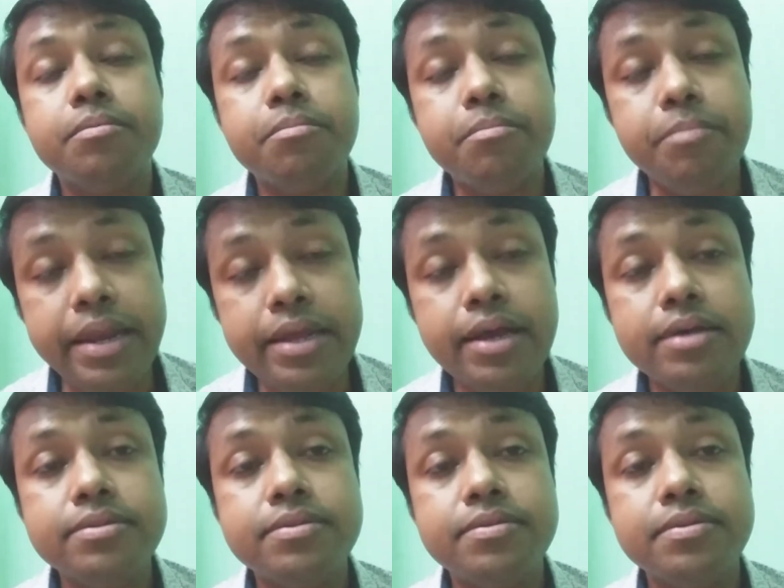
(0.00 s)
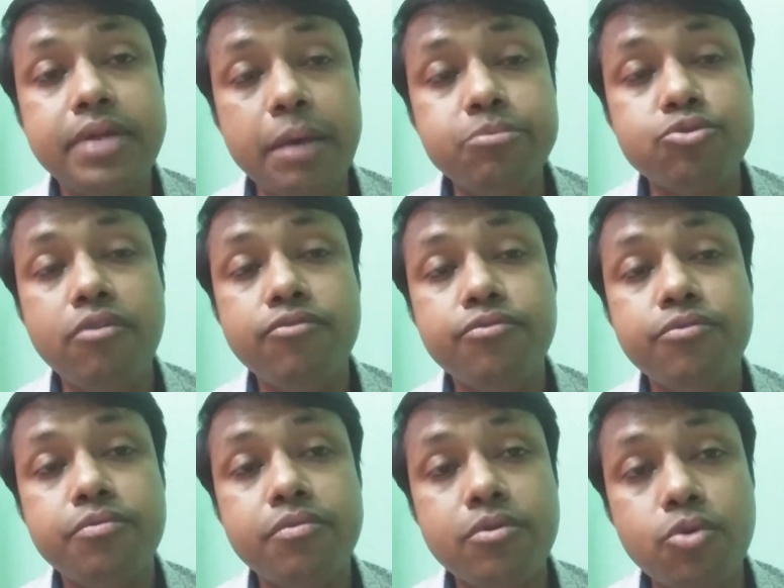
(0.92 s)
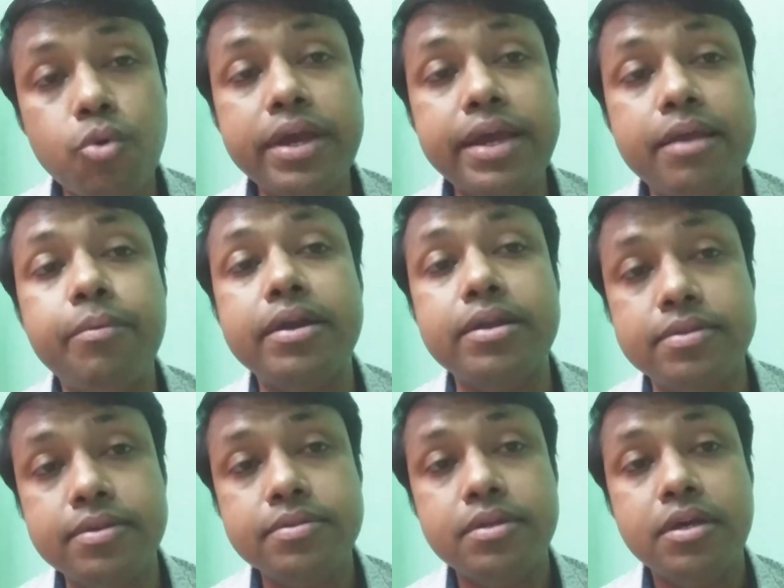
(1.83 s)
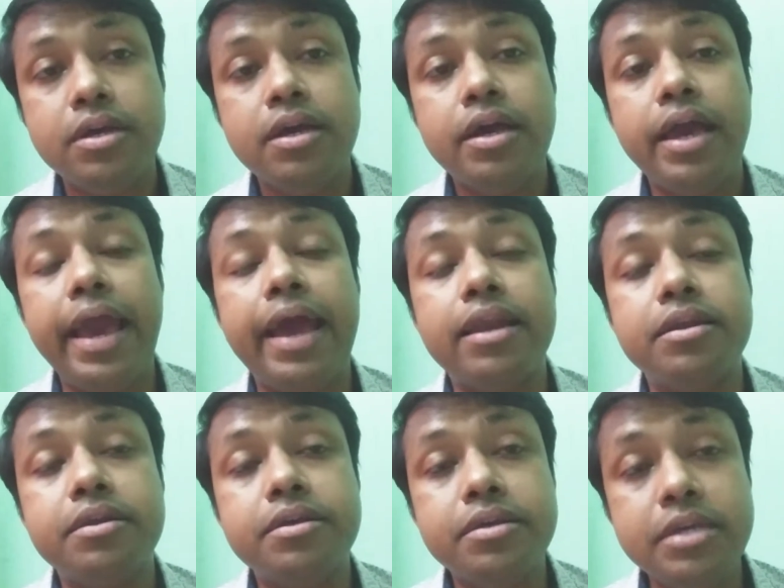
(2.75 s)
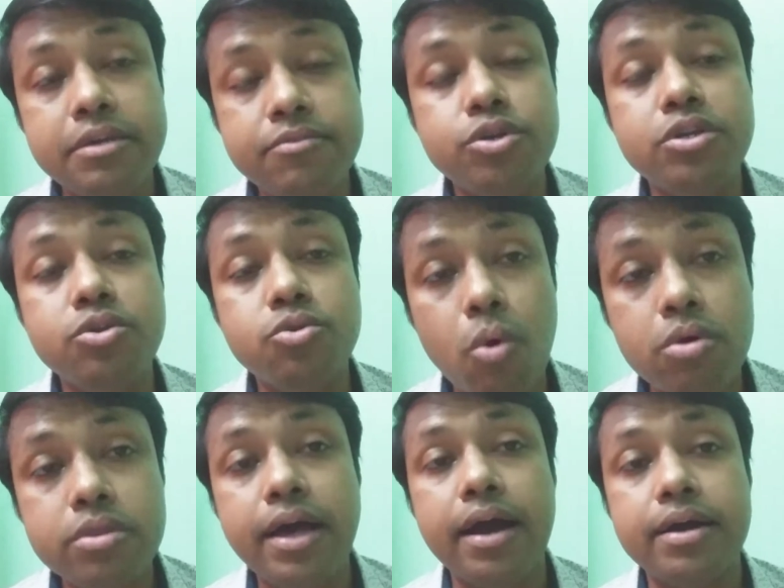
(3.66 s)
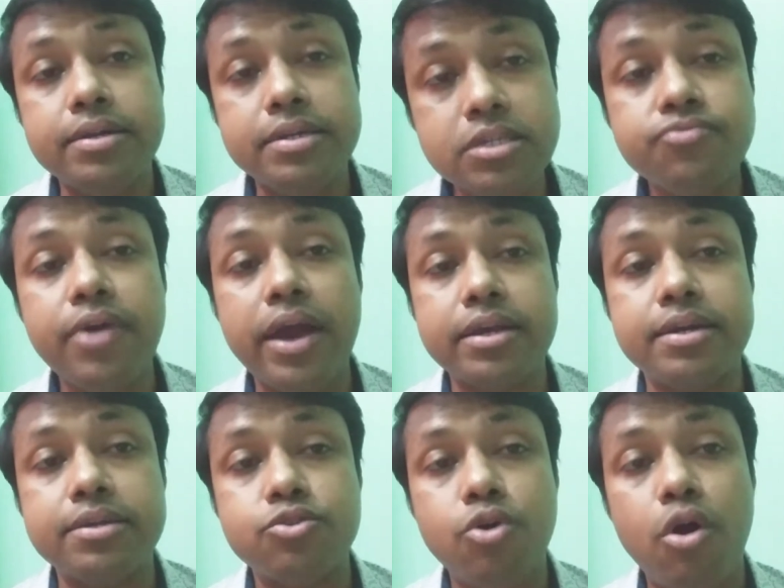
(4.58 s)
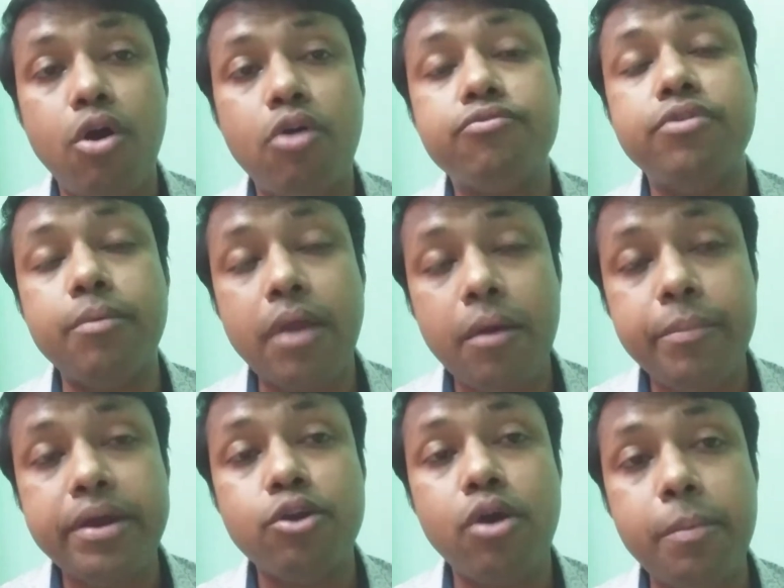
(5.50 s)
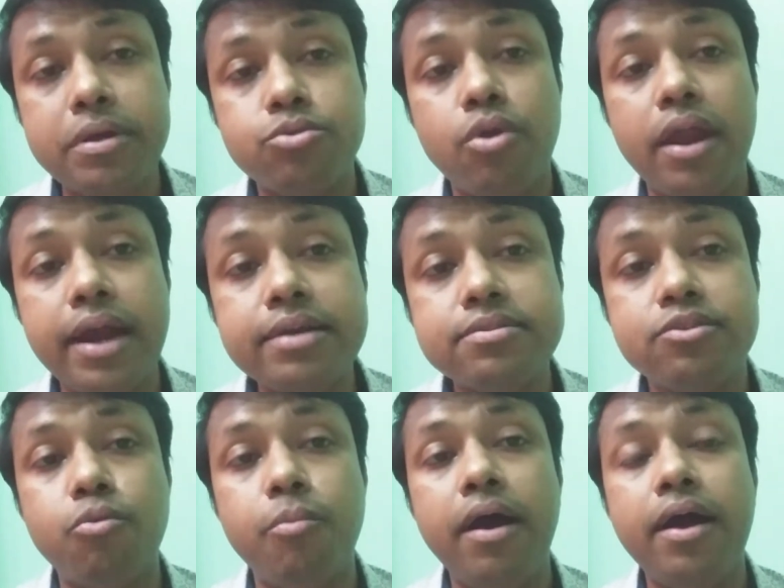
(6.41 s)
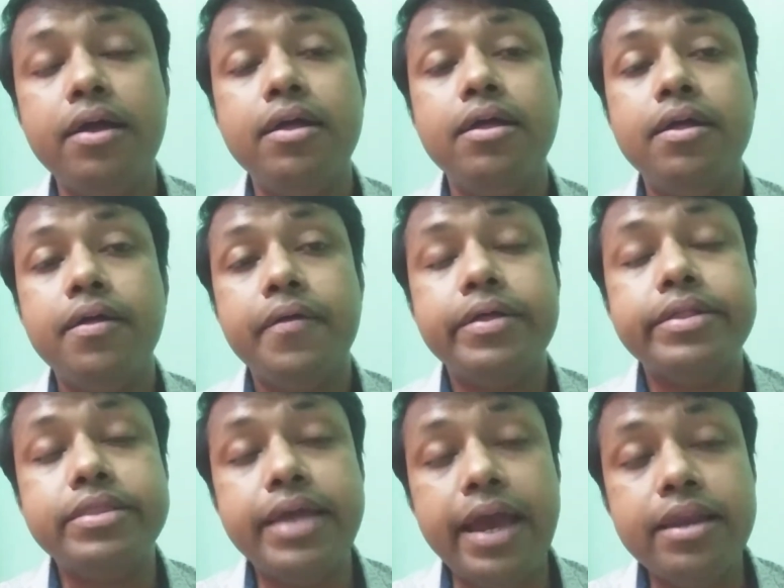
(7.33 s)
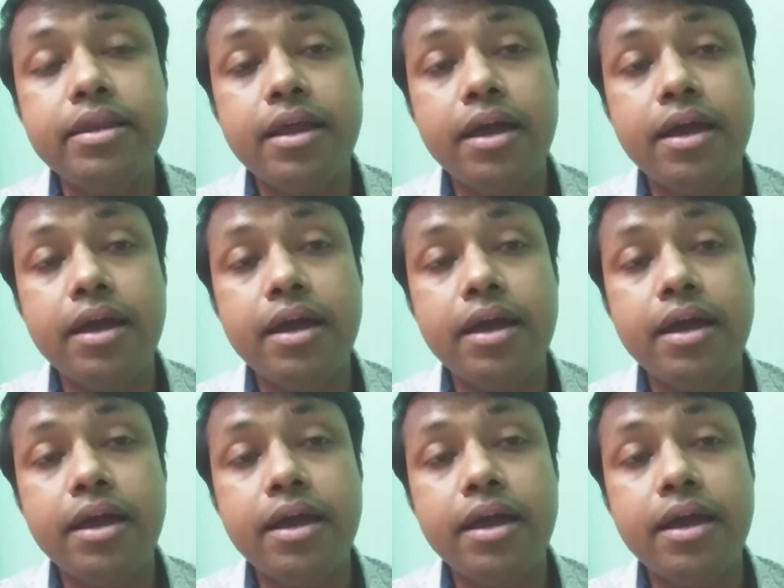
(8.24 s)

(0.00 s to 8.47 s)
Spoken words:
various types of chronic liver disease. And if we know the risk factors of development of hepatocellular carcinoma, then